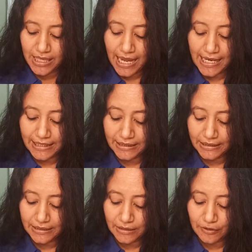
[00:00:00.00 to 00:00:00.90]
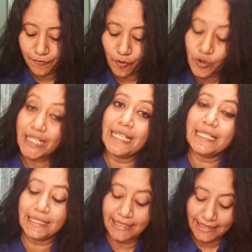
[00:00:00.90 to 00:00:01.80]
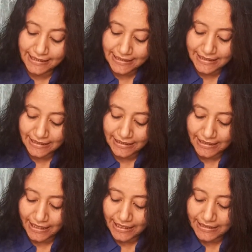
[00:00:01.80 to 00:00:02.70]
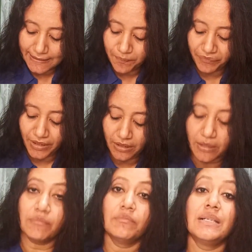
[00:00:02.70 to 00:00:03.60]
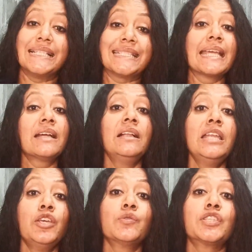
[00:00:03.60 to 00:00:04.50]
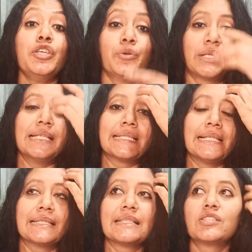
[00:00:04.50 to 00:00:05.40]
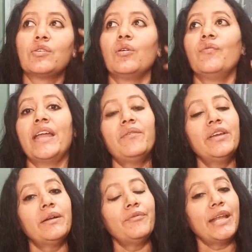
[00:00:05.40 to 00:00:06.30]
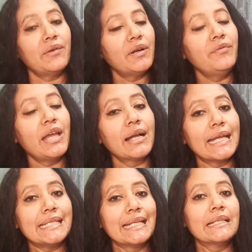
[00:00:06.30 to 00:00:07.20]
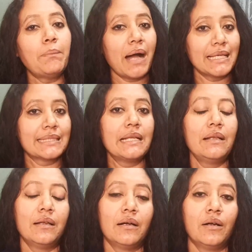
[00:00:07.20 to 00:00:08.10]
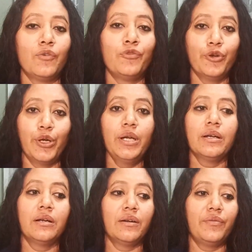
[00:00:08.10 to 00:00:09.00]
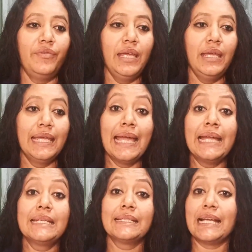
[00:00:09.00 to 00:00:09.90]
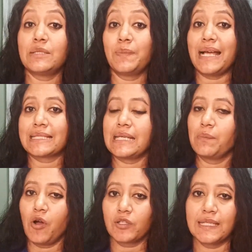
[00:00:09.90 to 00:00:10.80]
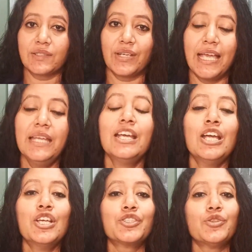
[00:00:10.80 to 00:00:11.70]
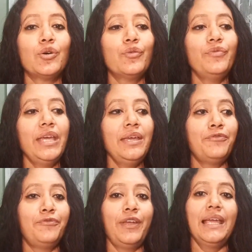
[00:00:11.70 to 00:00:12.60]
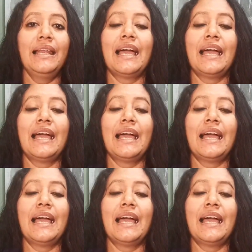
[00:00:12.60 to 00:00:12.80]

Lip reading: And 14th in the list is single use utensils. So whenever we are getting the parcel food, we get that plastic boxes, right? So we feel